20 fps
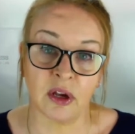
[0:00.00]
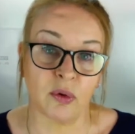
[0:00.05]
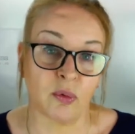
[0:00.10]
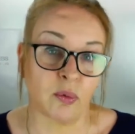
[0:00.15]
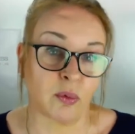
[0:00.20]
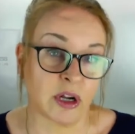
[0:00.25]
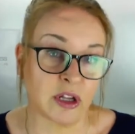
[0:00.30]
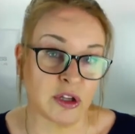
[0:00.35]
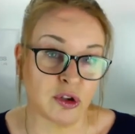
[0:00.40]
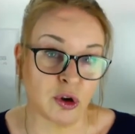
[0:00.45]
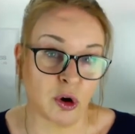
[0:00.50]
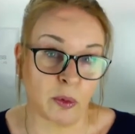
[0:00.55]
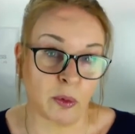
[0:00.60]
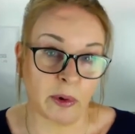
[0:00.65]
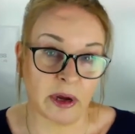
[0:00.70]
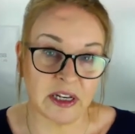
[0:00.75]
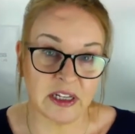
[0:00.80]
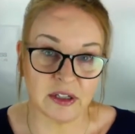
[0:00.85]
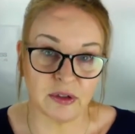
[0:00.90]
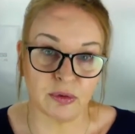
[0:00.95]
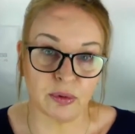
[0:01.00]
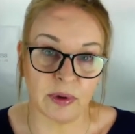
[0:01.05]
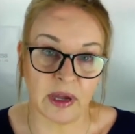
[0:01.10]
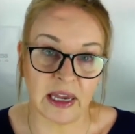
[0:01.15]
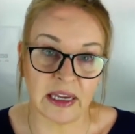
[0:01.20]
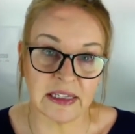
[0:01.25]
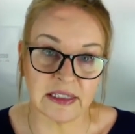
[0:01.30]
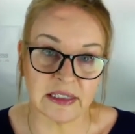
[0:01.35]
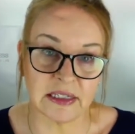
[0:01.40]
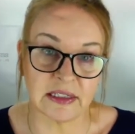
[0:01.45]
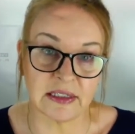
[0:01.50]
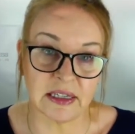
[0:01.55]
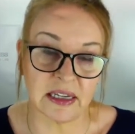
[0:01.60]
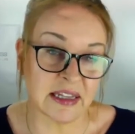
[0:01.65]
when you're ready to exit.